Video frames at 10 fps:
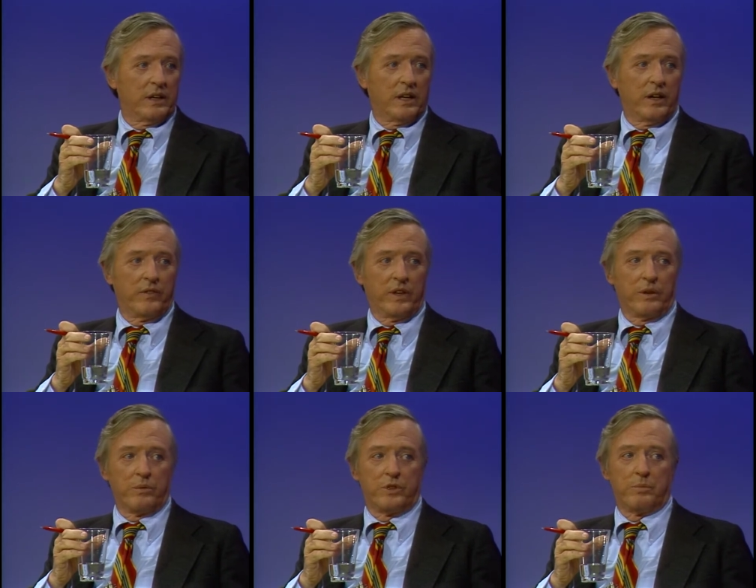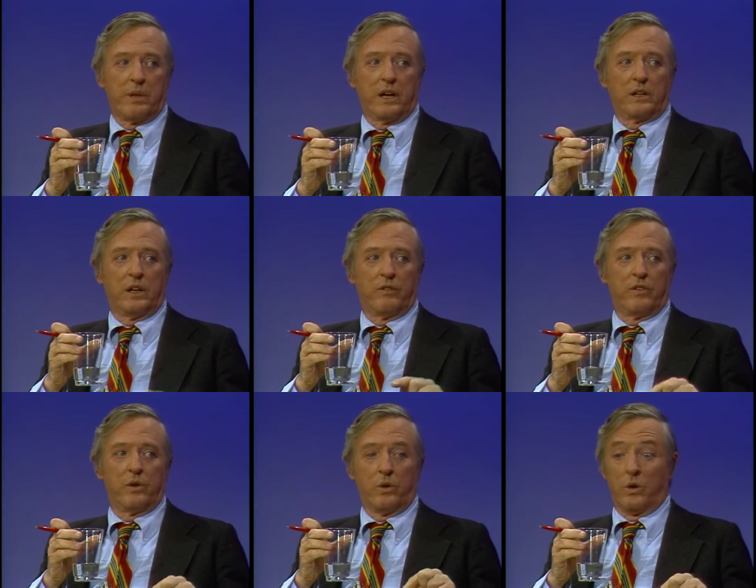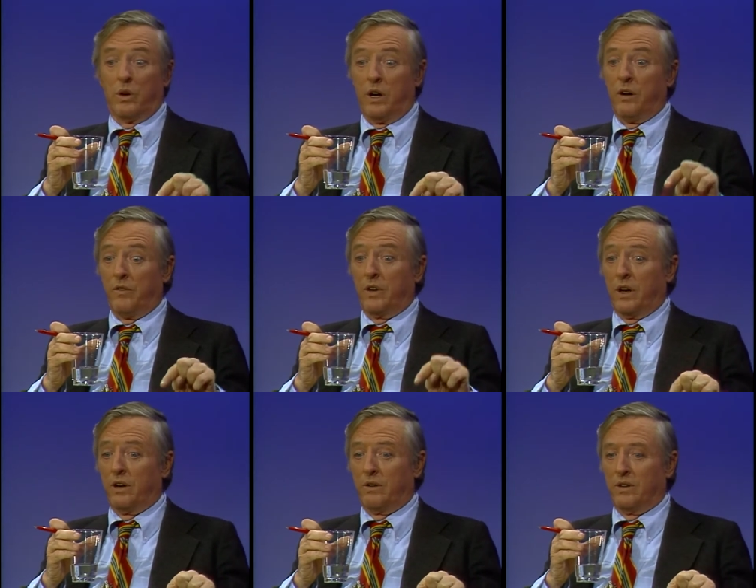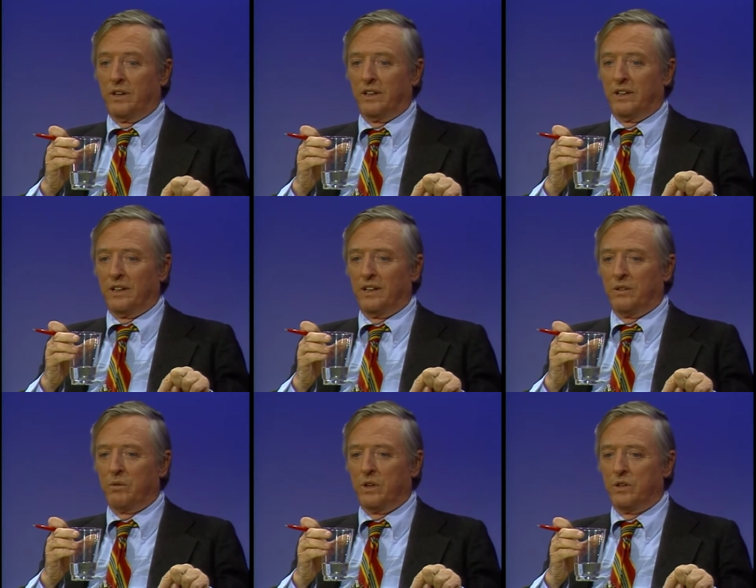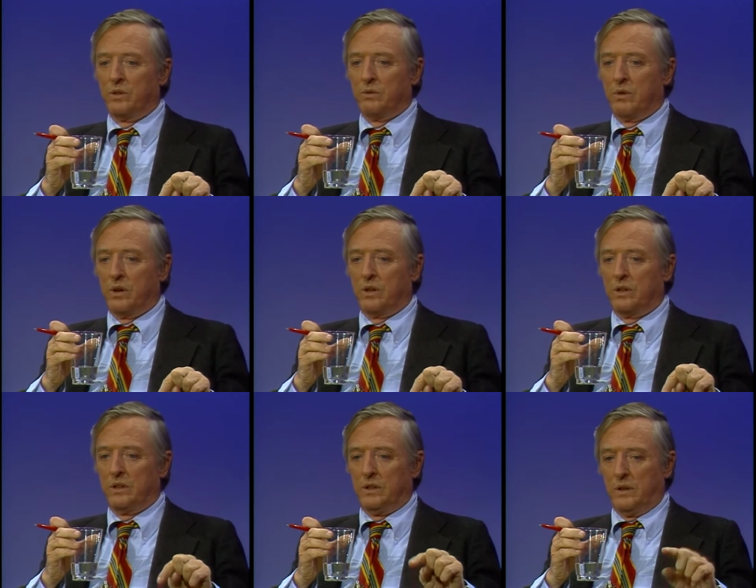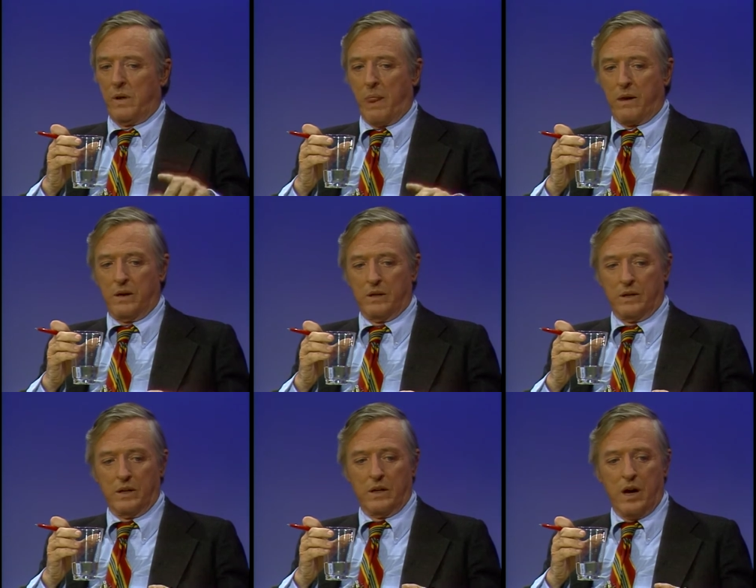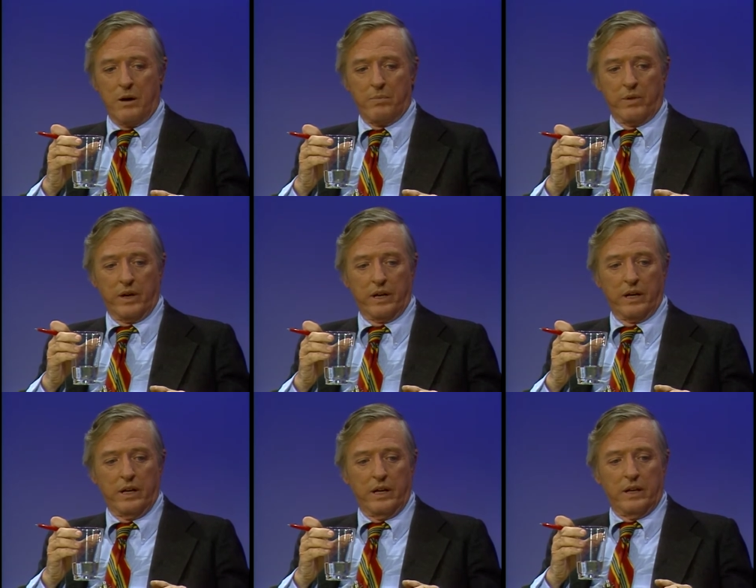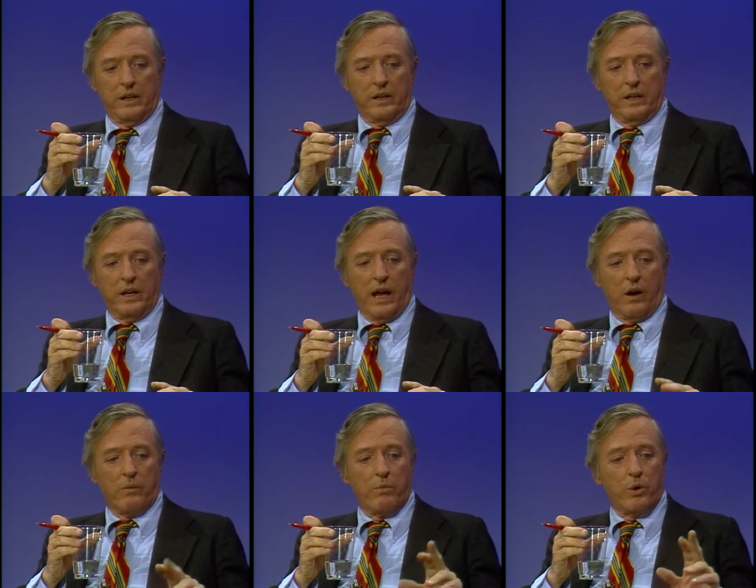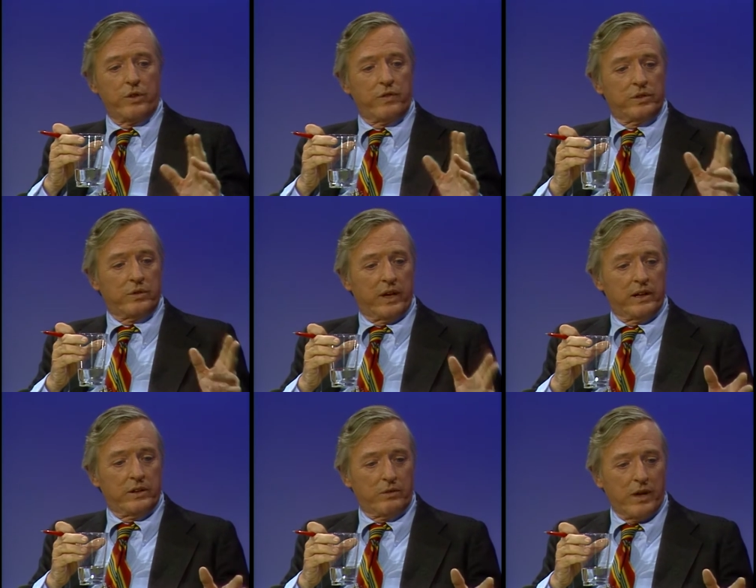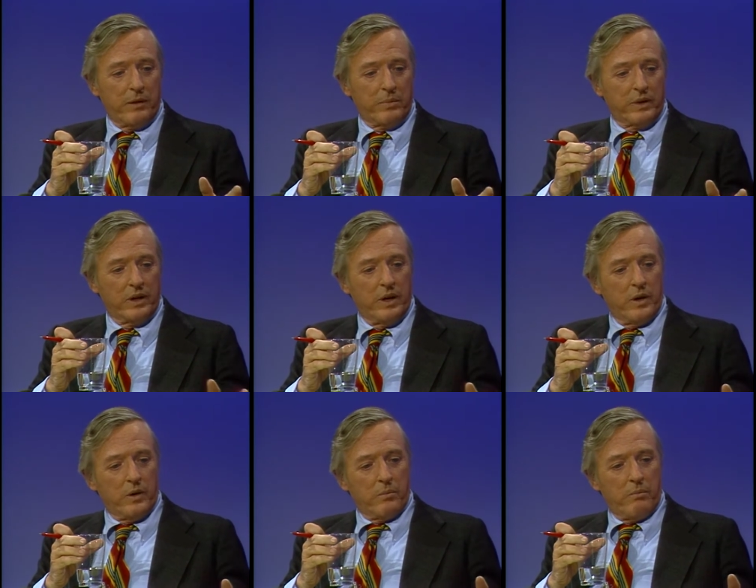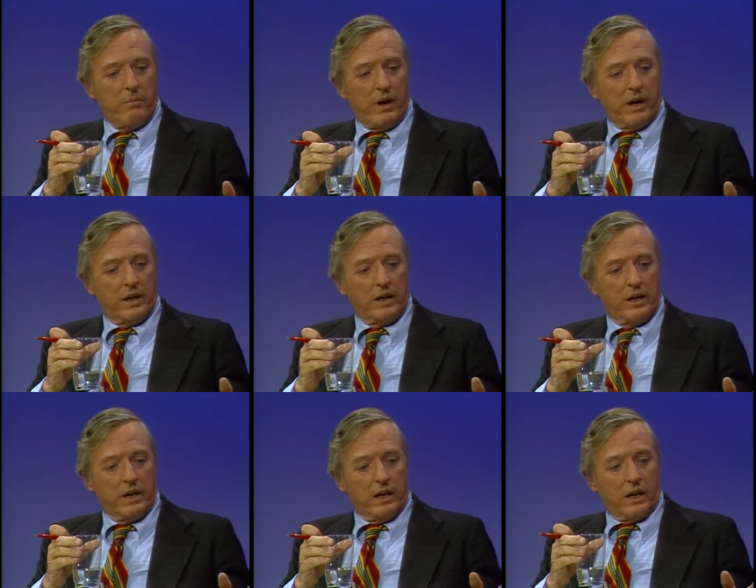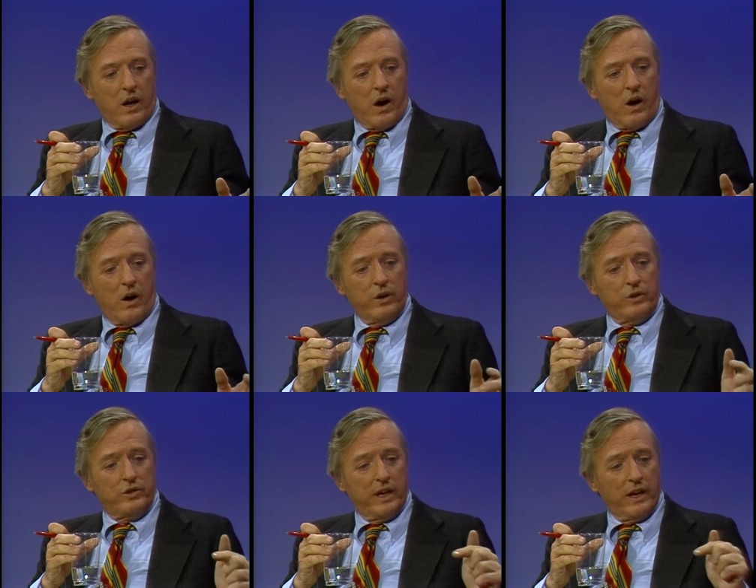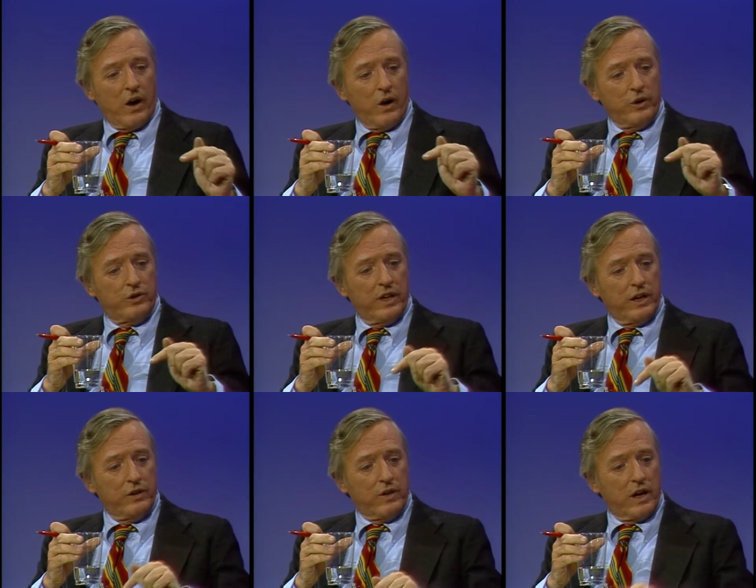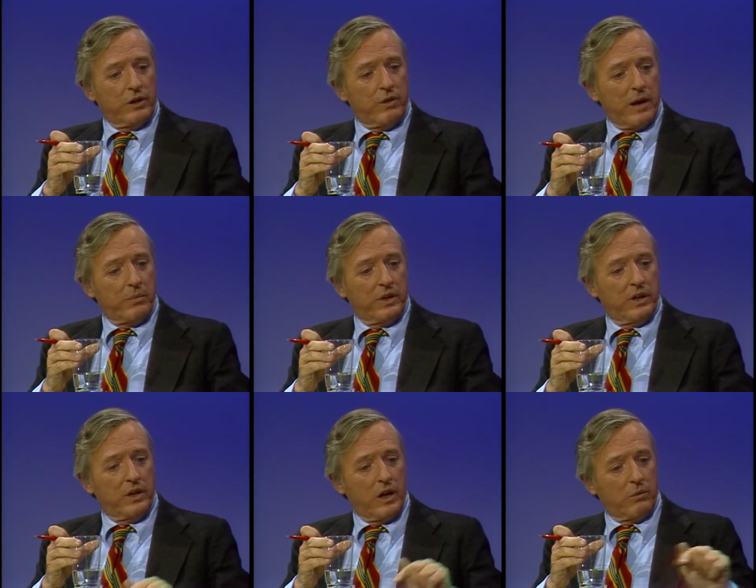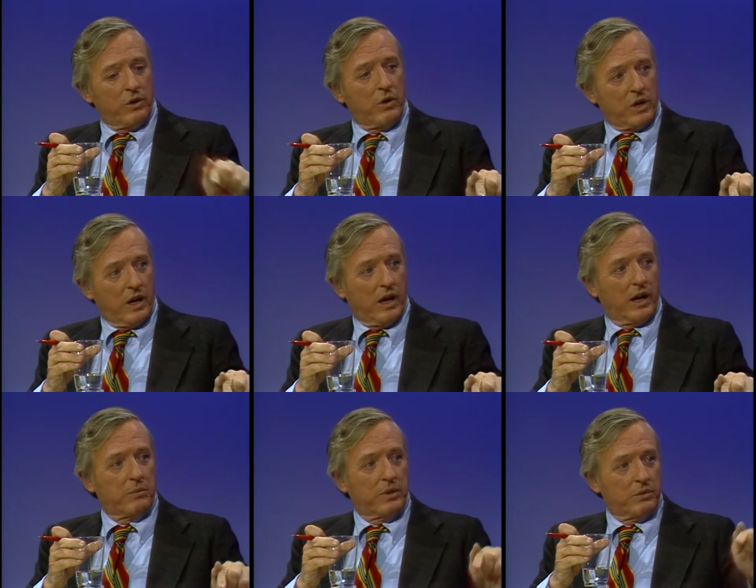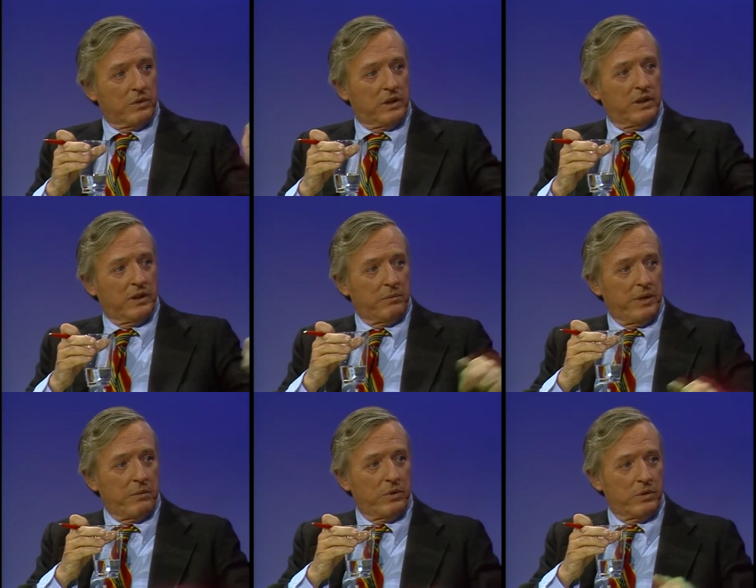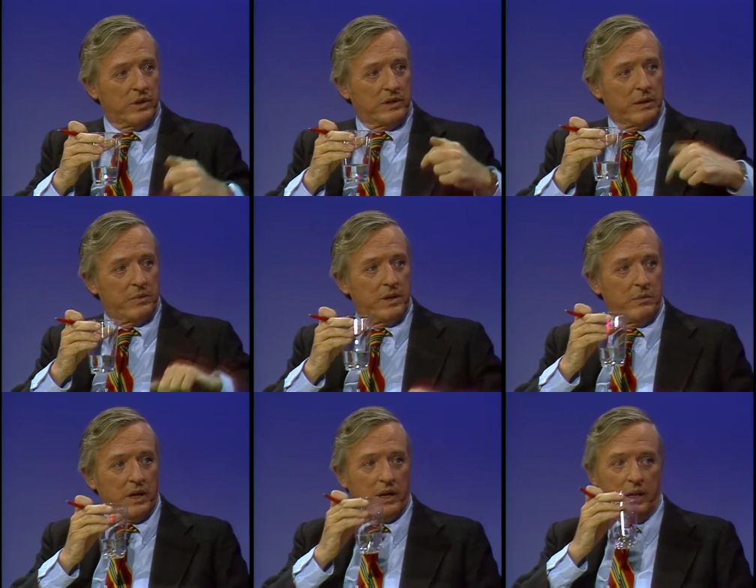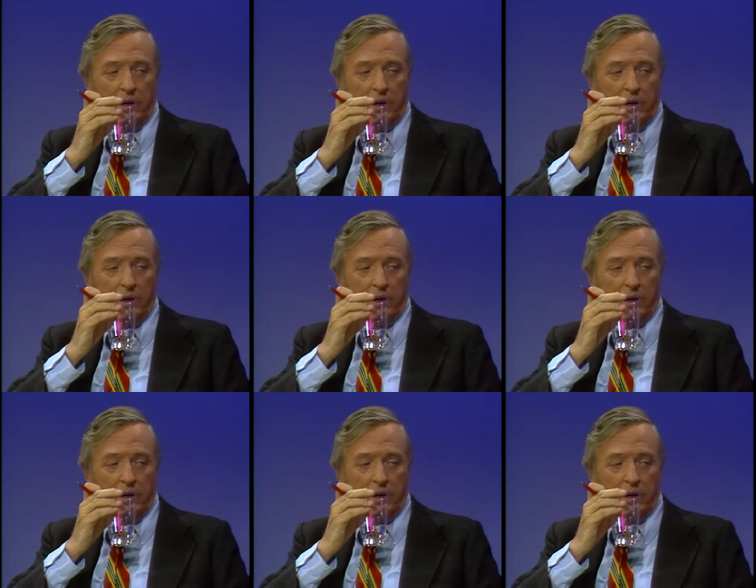governing the respect of the law of the country in which you are, mm -hmm. uh, are operating. Now, both of us are against entrapment, but so are you, you saying, are you, that saying that you got entrapment here, not with your client, but with the people who accepted the money?